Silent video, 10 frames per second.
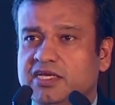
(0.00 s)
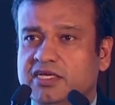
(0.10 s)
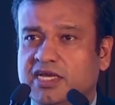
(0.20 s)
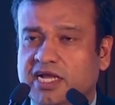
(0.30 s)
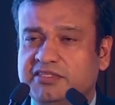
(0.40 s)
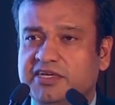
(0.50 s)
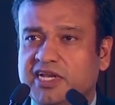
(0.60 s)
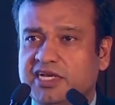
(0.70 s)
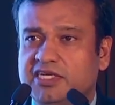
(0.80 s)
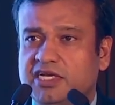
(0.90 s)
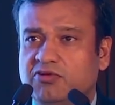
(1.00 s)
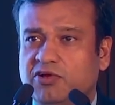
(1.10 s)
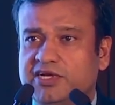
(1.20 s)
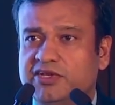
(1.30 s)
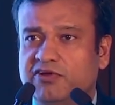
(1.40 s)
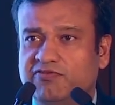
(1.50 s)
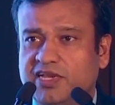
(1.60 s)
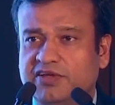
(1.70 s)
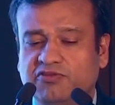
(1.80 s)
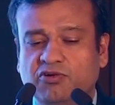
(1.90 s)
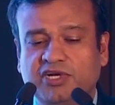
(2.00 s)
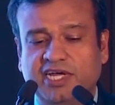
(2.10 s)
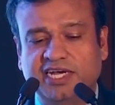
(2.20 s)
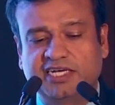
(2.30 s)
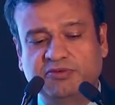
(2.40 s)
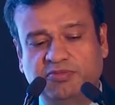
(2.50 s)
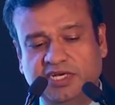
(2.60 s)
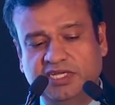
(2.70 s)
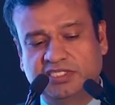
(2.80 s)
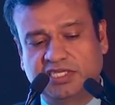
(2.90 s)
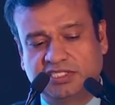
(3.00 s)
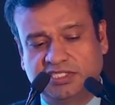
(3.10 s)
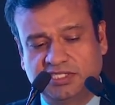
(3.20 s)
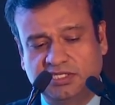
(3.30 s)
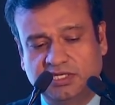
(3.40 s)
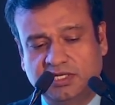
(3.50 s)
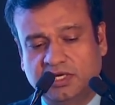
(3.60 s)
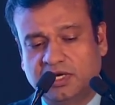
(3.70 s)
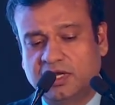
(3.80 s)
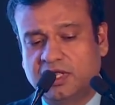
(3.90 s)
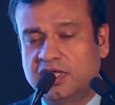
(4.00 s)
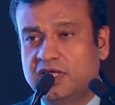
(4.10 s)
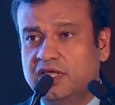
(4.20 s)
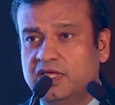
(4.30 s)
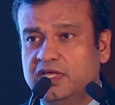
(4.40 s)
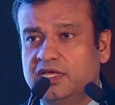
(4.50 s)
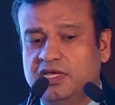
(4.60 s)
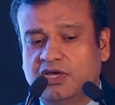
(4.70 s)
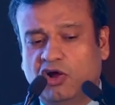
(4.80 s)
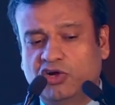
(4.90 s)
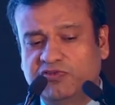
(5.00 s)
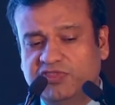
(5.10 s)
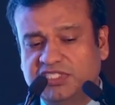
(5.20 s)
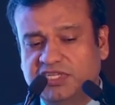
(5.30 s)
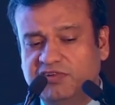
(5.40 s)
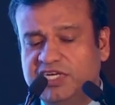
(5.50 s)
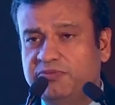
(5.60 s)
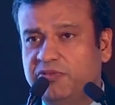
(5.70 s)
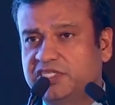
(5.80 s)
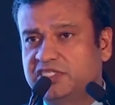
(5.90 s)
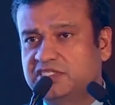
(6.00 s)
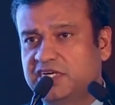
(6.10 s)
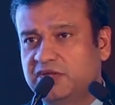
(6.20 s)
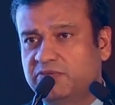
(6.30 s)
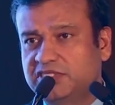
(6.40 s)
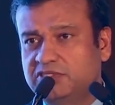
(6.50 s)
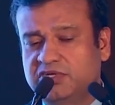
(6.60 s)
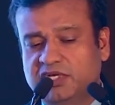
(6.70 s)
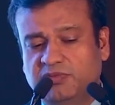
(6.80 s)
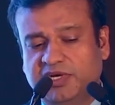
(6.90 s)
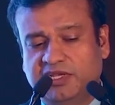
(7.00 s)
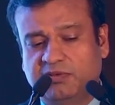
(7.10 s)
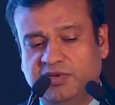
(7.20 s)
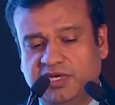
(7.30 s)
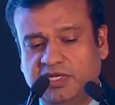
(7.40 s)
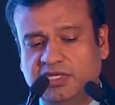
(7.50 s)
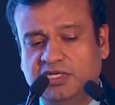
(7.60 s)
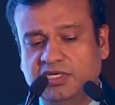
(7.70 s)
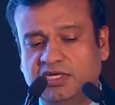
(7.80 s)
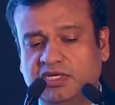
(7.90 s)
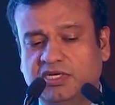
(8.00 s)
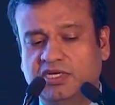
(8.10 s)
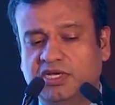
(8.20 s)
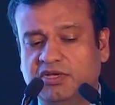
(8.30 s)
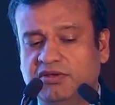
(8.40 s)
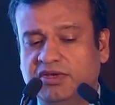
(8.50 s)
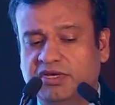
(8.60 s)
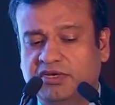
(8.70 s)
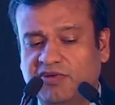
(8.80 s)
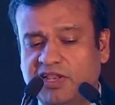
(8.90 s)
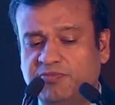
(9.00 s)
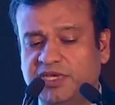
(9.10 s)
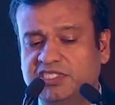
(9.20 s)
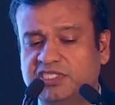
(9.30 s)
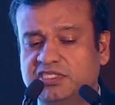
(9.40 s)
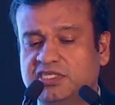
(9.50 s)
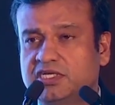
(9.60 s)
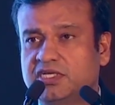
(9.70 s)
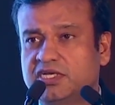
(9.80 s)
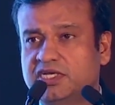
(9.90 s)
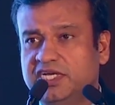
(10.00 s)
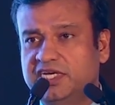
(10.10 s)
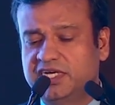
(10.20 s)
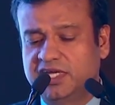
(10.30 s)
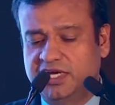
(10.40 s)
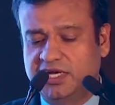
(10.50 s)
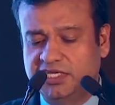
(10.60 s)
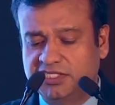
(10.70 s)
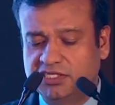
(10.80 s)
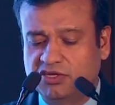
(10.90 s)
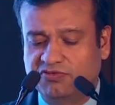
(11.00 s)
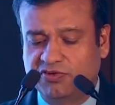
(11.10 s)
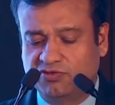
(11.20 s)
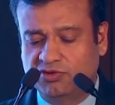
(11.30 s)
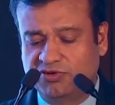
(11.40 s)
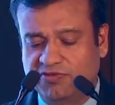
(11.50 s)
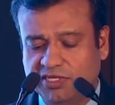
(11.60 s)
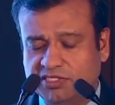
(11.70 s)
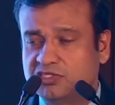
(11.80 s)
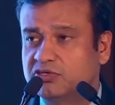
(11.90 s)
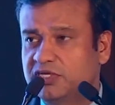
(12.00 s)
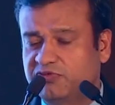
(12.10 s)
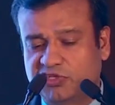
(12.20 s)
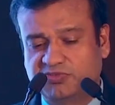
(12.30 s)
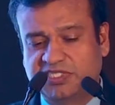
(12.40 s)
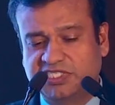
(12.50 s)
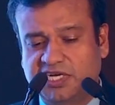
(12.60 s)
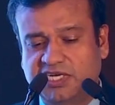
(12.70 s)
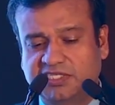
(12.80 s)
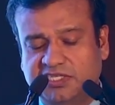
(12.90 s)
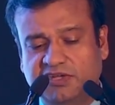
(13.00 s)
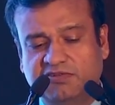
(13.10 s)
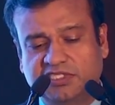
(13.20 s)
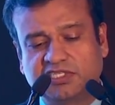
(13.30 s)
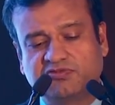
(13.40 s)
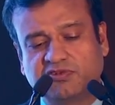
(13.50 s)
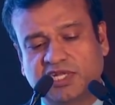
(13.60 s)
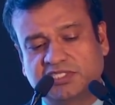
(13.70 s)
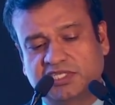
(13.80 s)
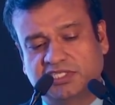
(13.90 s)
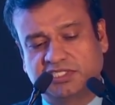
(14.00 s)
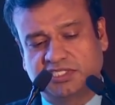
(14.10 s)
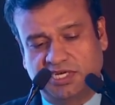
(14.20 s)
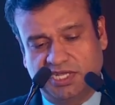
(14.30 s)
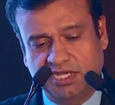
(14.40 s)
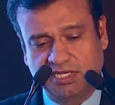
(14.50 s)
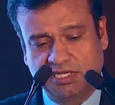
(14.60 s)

health-related quality of life goal-directed PD is concerned. Out of the 70 patients randomized to incremental PD, 12 patients needed an addition of a fourth well. So it was basically 3 versus 4 exchanges a day.